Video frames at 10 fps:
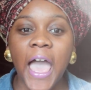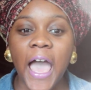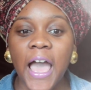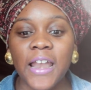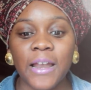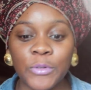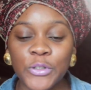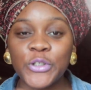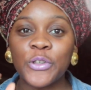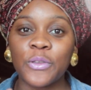And I'm going
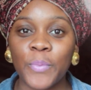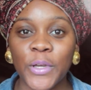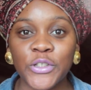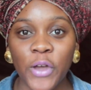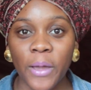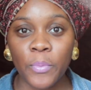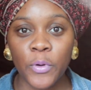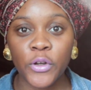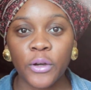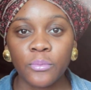to show the picture I
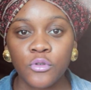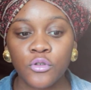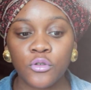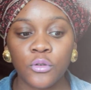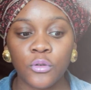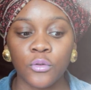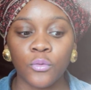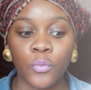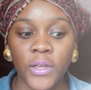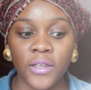put up to
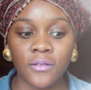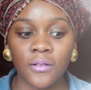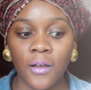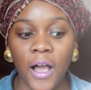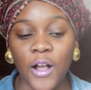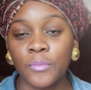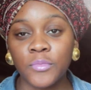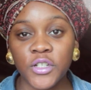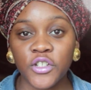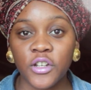win her
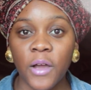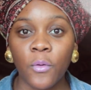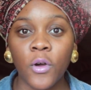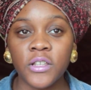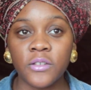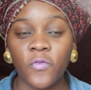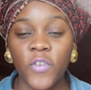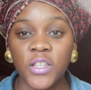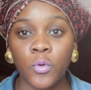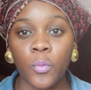competition. I won the
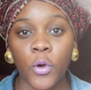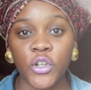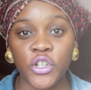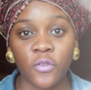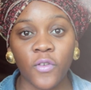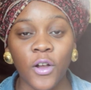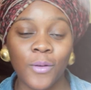Facebook portion of her